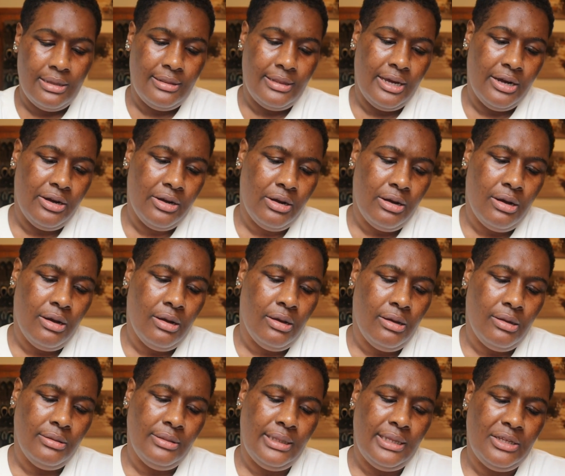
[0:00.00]
They're
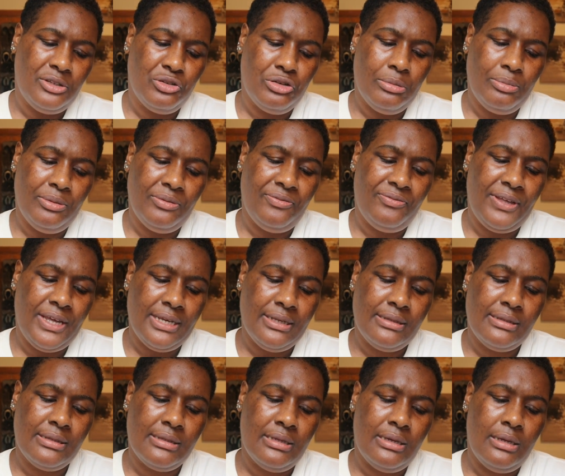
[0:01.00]
called the Triple
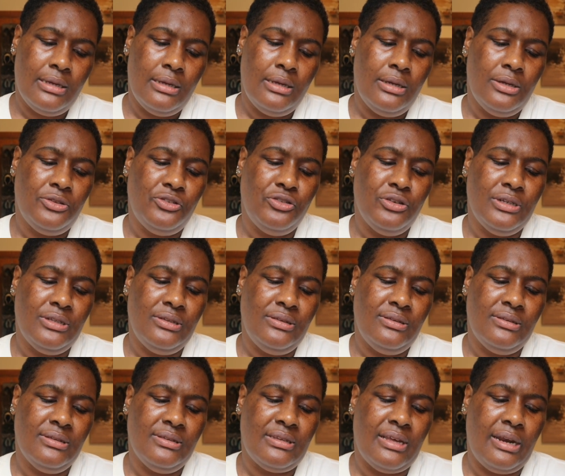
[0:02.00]
Fix
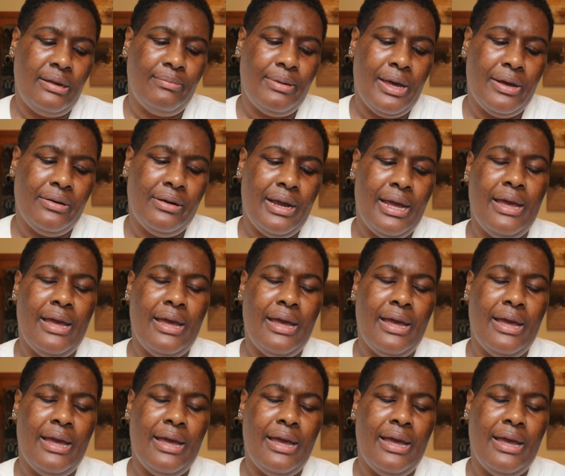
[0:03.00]
Translucent Setting Powder.